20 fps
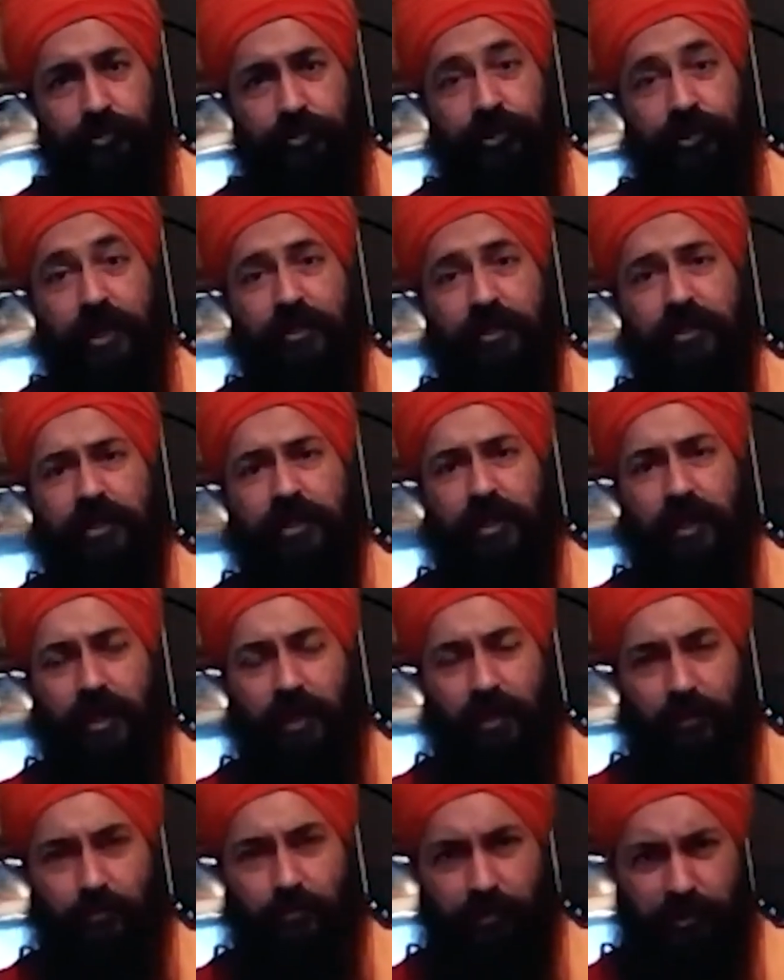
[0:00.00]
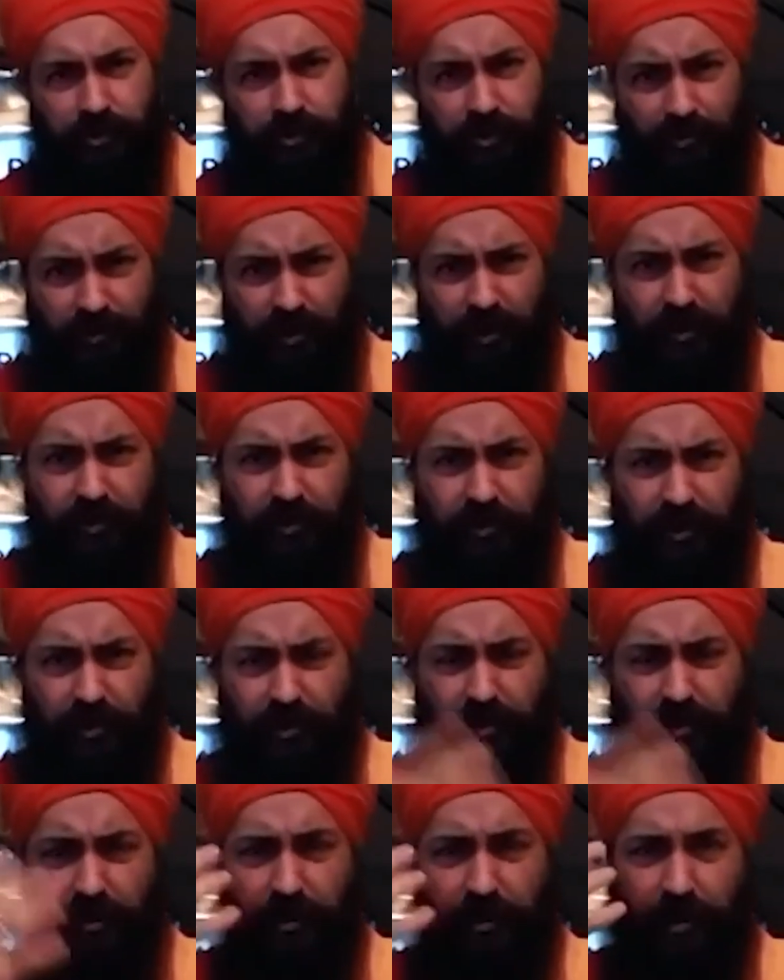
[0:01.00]
Chardikala means
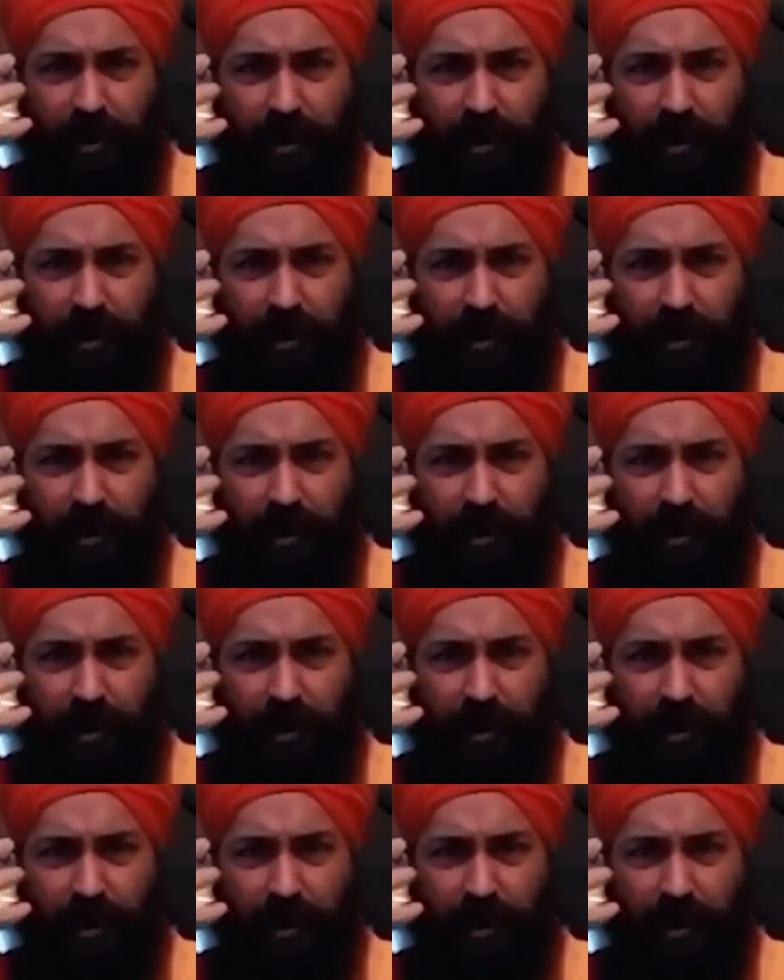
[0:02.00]
awakening,